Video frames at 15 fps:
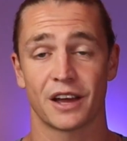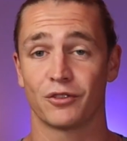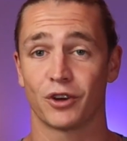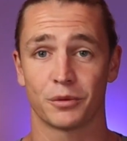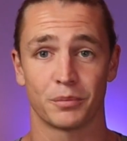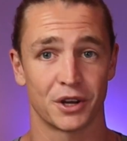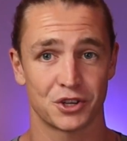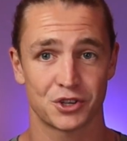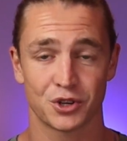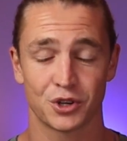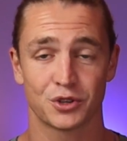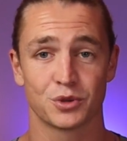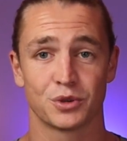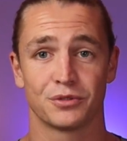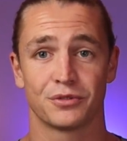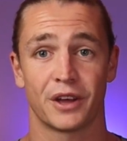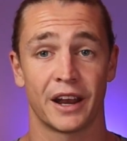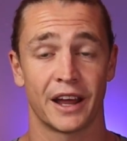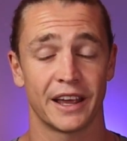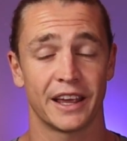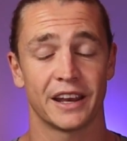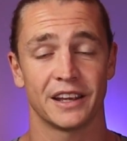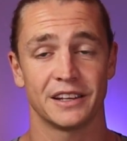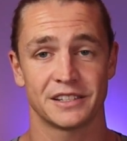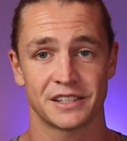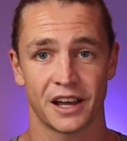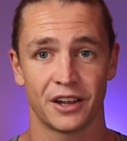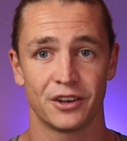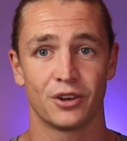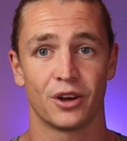I've got my shirt off and I get a
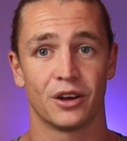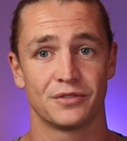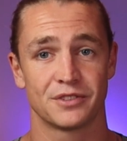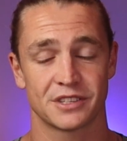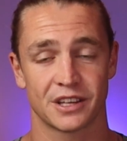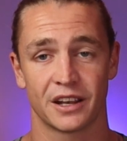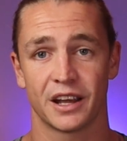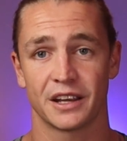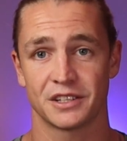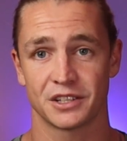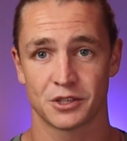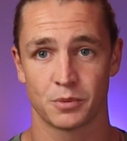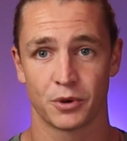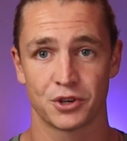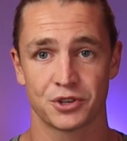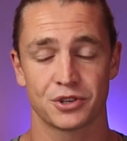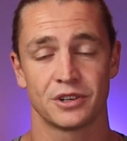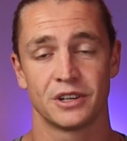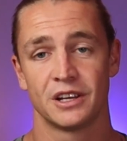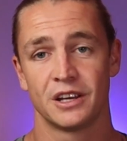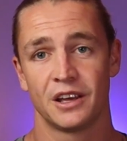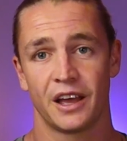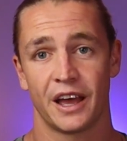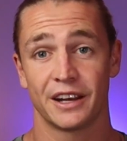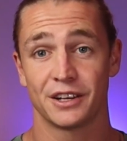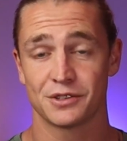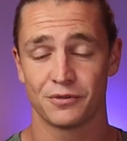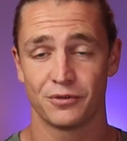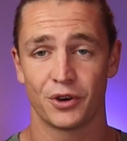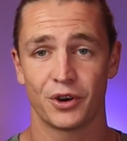ton of sunlight exposure, and
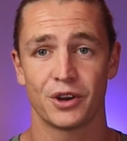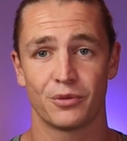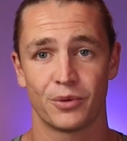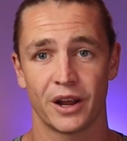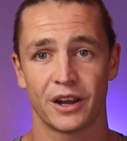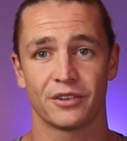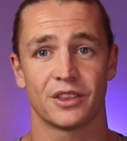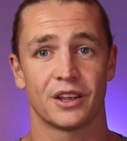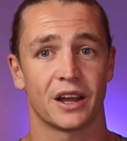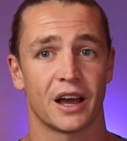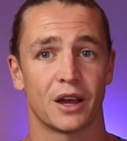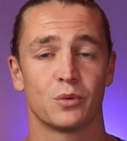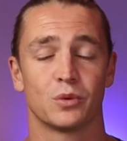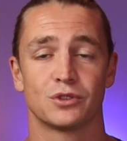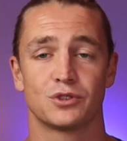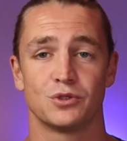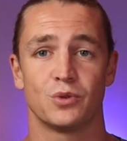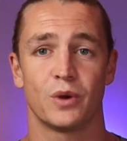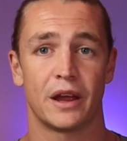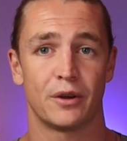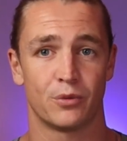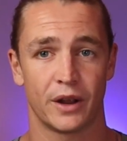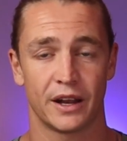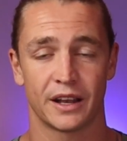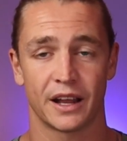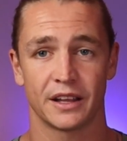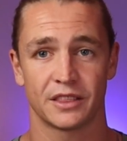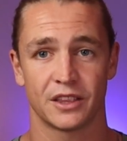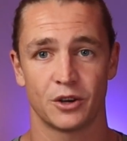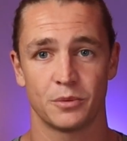it's very rare that I will do a red
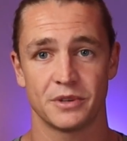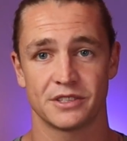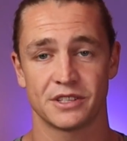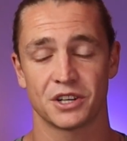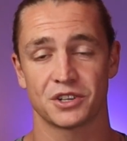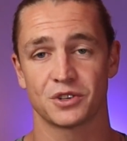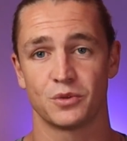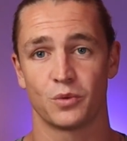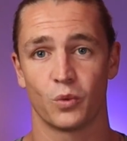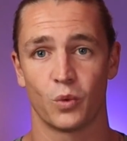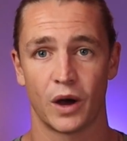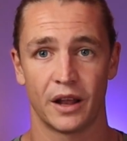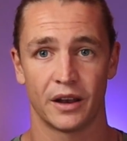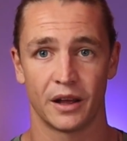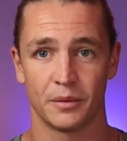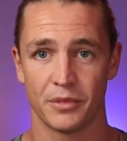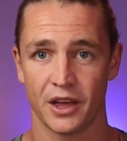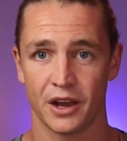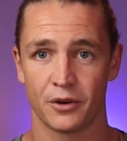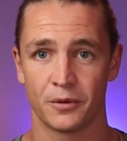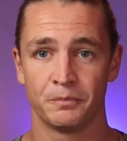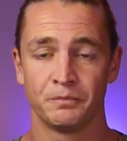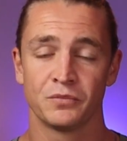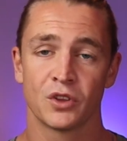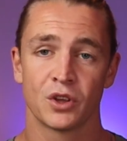light therapy session while I'm there.